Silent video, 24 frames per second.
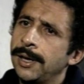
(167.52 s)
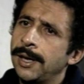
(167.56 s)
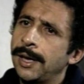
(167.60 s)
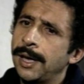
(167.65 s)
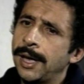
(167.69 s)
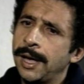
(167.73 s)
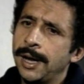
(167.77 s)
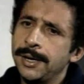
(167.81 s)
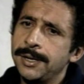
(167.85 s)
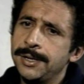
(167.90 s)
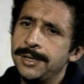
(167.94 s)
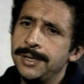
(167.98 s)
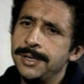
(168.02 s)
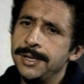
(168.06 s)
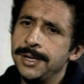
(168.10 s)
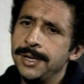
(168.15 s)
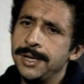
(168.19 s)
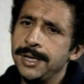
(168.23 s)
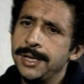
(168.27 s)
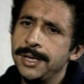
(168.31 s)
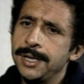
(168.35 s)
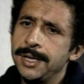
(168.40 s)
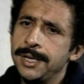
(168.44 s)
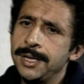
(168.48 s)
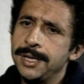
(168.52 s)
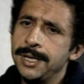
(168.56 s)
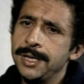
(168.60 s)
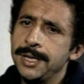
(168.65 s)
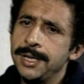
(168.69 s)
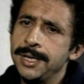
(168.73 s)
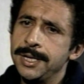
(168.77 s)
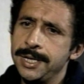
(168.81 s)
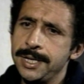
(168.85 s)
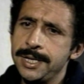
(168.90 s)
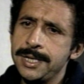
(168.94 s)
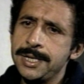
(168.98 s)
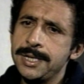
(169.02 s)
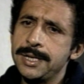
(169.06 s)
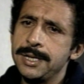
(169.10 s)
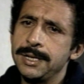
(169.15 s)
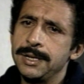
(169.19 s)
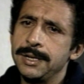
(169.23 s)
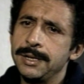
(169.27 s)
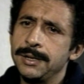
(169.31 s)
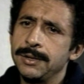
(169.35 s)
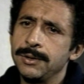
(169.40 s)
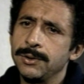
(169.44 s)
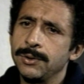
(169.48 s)
And he
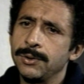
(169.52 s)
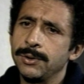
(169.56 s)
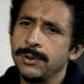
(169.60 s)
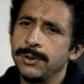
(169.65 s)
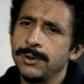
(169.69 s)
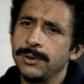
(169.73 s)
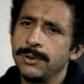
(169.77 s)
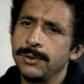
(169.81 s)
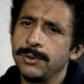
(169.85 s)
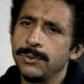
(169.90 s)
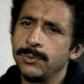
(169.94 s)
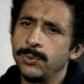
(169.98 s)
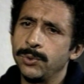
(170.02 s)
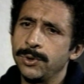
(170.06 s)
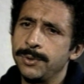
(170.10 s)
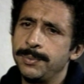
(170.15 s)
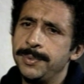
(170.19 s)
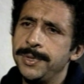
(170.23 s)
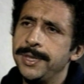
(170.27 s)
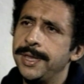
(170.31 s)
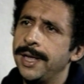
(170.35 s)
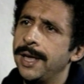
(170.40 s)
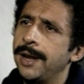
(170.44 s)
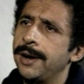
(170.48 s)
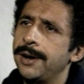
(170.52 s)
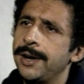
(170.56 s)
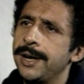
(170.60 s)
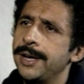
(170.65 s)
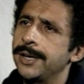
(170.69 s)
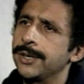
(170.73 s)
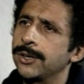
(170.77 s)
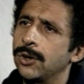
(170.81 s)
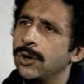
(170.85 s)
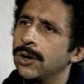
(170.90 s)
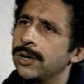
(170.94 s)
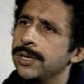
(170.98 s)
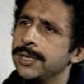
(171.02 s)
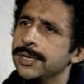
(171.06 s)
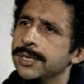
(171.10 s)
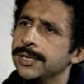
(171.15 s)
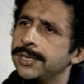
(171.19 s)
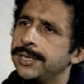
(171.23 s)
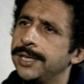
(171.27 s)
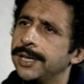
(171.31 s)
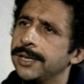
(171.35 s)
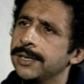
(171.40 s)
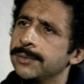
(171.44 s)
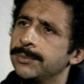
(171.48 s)
would be there at 8 o'clock in the
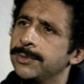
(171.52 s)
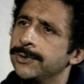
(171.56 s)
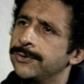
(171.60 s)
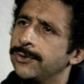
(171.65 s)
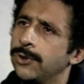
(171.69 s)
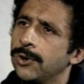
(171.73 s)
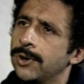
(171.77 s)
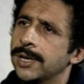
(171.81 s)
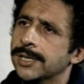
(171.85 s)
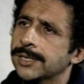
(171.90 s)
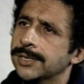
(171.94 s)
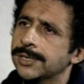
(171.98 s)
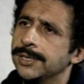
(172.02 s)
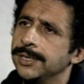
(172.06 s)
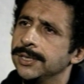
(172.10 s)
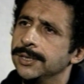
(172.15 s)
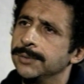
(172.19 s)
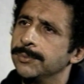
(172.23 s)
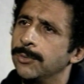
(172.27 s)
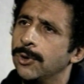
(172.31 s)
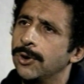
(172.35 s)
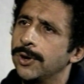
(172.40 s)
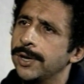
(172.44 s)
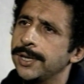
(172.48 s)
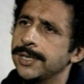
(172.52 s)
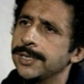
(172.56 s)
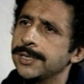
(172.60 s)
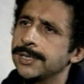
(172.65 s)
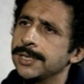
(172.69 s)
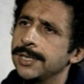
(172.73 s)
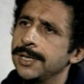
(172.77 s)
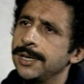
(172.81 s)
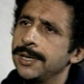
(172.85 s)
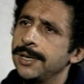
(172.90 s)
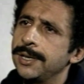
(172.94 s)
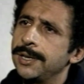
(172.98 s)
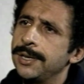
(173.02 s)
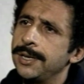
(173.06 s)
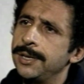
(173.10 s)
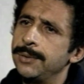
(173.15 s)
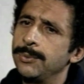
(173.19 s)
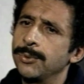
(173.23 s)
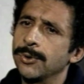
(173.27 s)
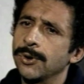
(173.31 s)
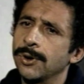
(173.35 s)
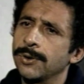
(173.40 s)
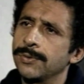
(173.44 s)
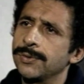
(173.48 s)
theater before us in the mornings. He
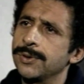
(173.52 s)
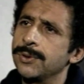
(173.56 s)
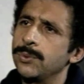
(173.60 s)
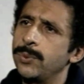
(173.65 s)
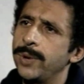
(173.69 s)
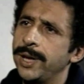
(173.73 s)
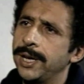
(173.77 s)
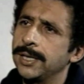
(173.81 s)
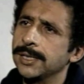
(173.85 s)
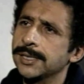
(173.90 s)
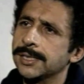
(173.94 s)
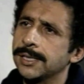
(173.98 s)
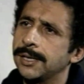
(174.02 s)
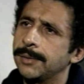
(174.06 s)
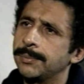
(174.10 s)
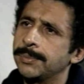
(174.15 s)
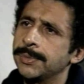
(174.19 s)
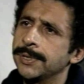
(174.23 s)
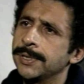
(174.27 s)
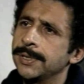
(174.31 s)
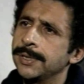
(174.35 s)
would often wake us up.